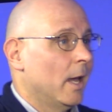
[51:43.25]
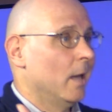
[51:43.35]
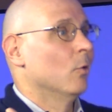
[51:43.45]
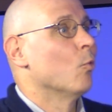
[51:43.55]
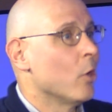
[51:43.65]

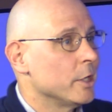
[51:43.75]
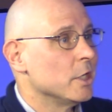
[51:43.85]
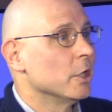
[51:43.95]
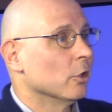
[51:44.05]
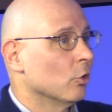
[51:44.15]
at one
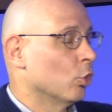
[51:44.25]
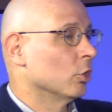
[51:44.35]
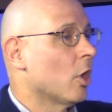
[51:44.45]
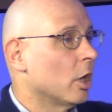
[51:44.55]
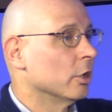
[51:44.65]
year or
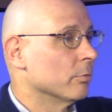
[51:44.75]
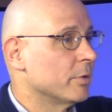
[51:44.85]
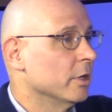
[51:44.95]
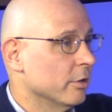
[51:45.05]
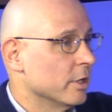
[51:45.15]
longer
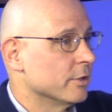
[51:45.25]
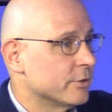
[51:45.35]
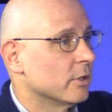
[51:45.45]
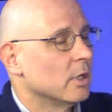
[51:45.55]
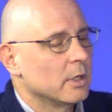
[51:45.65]
periods.